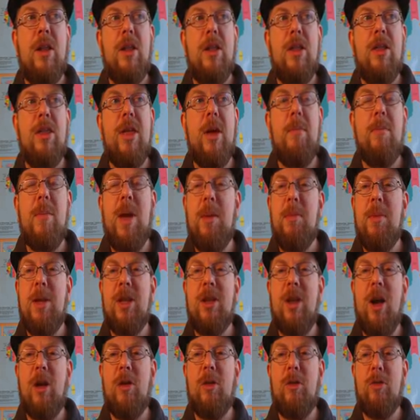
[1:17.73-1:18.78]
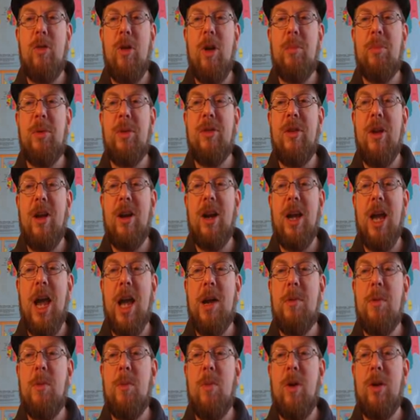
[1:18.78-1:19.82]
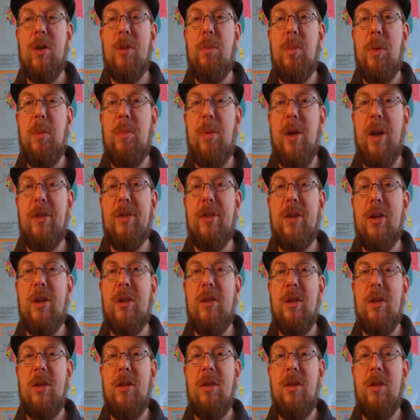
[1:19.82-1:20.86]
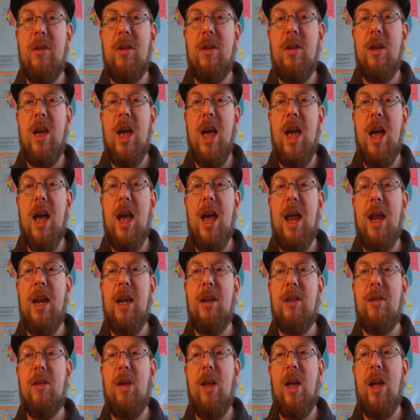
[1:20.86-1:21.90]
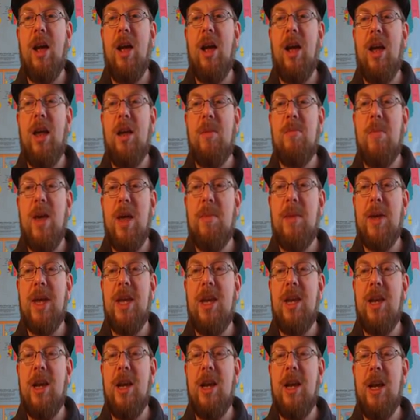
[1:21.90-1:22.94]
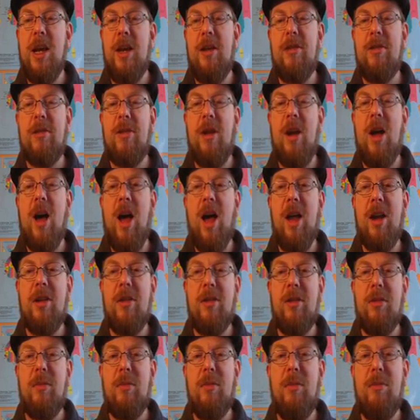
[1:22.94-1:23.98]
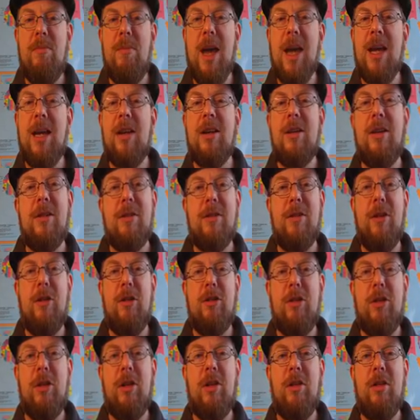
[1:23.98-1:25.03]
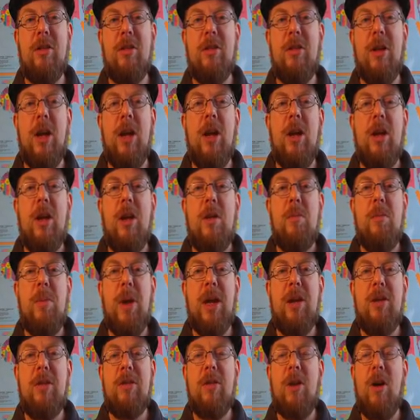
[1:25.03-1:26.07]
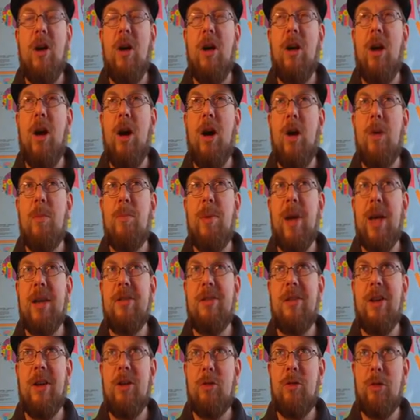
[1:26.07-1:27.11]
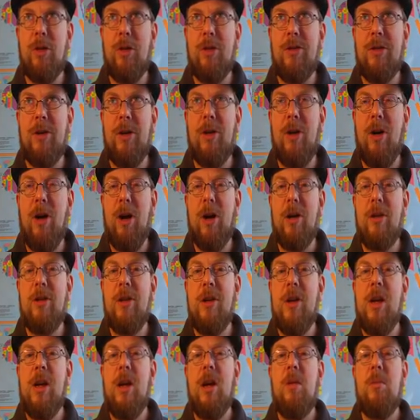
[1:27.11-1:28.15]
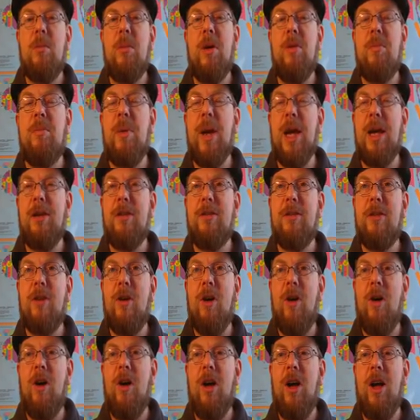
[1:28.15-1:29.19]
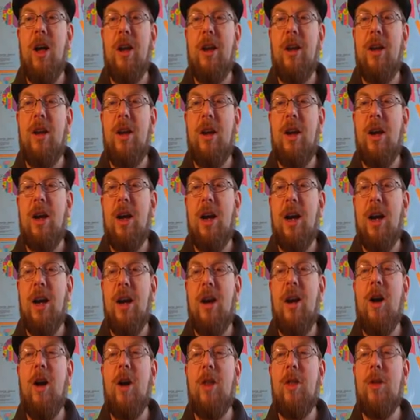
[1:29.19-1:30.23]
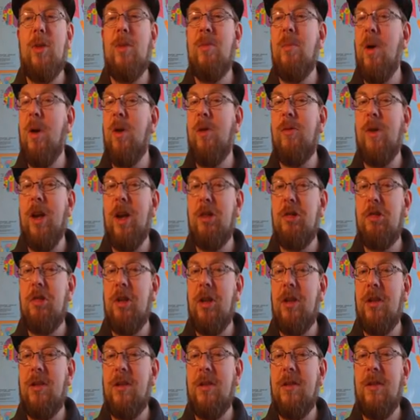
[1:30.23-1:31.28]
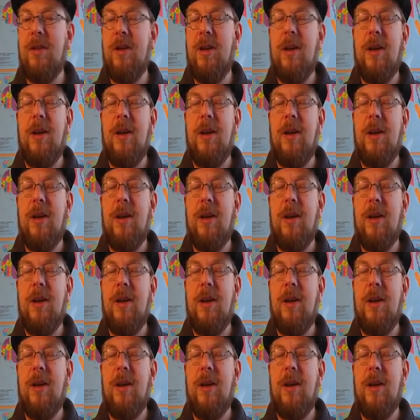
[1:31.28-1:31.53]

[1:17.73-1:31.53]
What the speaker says: that maybe Donald Trump is not a guy we want to be president, and maybe he is not making decisions based on our best interest at heart, but based on other motivations.